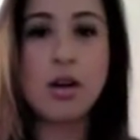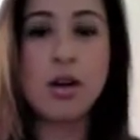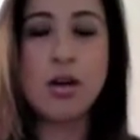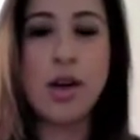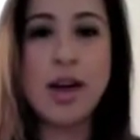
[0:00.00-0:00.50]

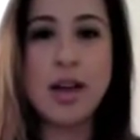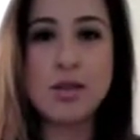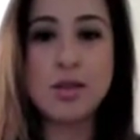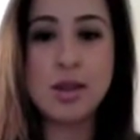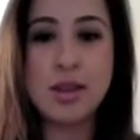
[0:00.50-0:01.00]
Okay,
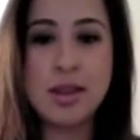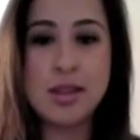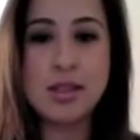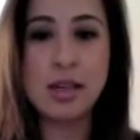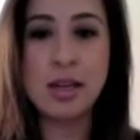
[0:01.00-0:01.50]
so I think
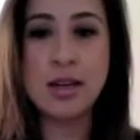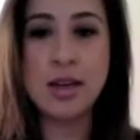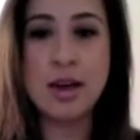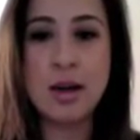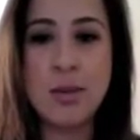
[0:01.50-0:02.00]
that's it.
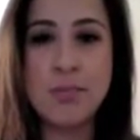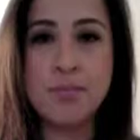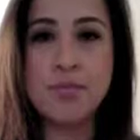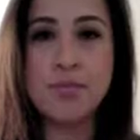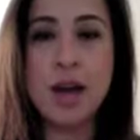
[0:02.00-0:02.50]

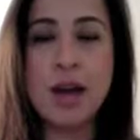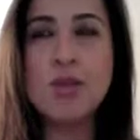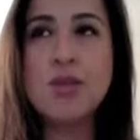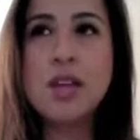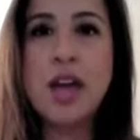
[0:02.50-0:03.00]
I don't
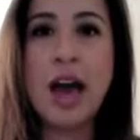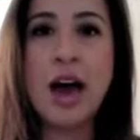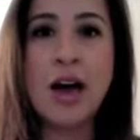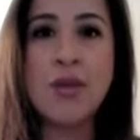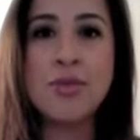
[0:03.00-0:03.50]
really
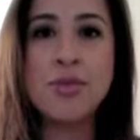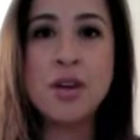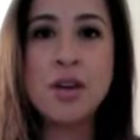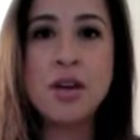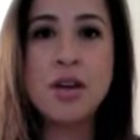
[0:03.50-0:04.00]
have
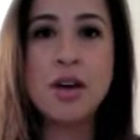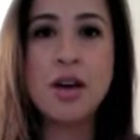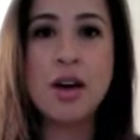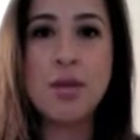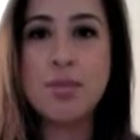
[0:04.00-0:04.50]

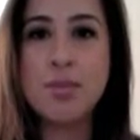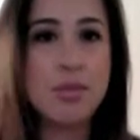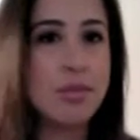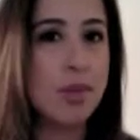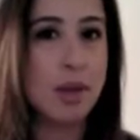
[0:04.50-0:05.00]
a
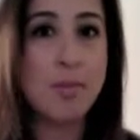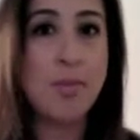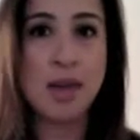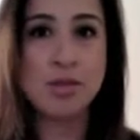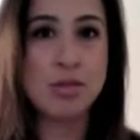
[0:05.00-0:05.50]
like
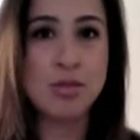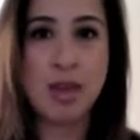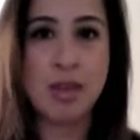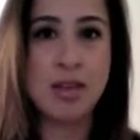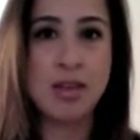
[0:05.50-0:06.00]
master
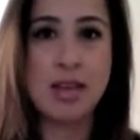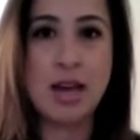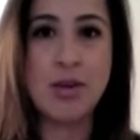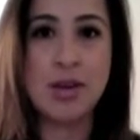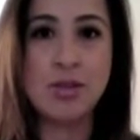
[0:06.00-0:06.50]
method to
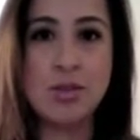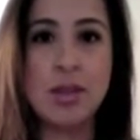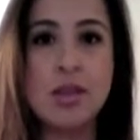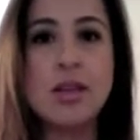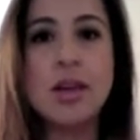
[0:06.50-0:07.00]
how I do
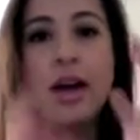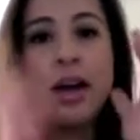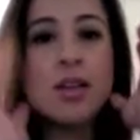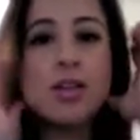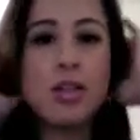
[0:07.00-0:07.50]
this. I
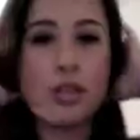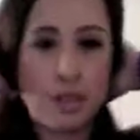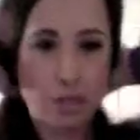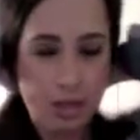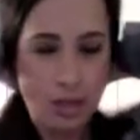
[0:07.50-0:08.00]
kind of
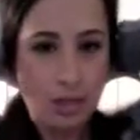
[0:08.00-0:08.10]
just,